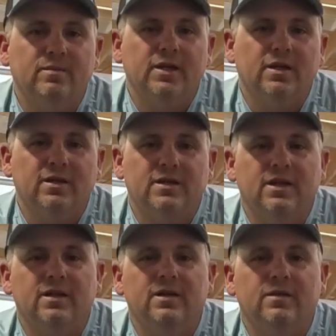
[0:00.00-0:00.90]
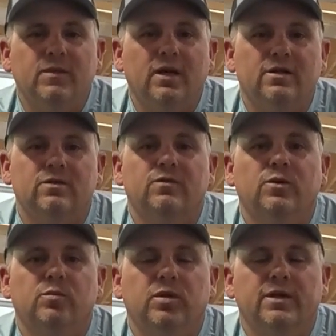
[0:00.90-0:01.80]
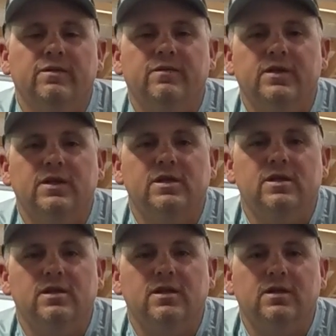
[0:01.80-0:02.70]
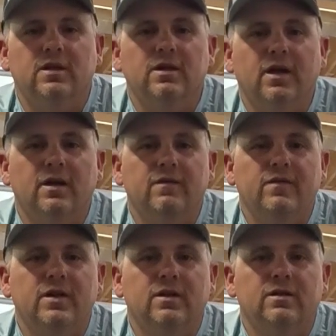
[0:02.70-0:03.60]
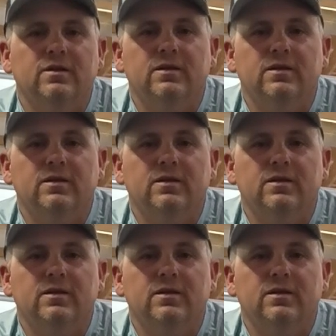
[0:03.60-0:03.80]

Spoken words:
because he managed a 4th place finish at the grand event.